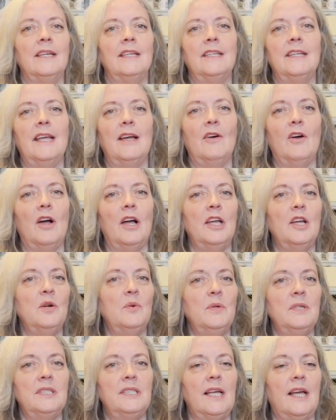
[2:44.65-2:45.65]
Now, I
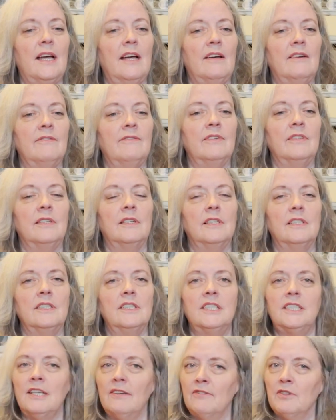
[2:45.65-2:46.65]
always have
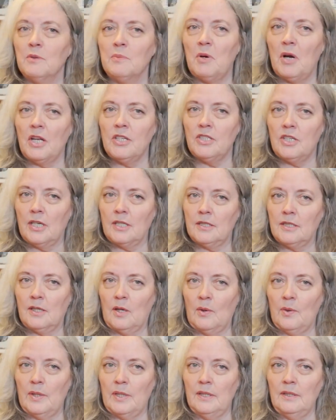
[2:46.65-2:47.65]
several projects
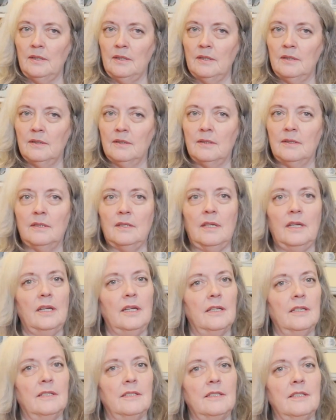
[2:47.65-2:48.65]
going,
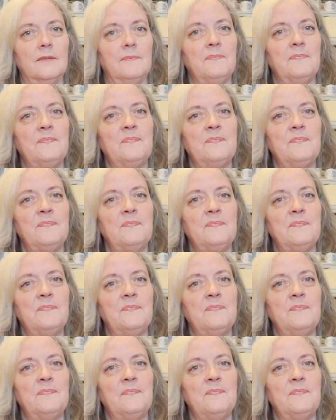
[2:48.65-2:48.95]
and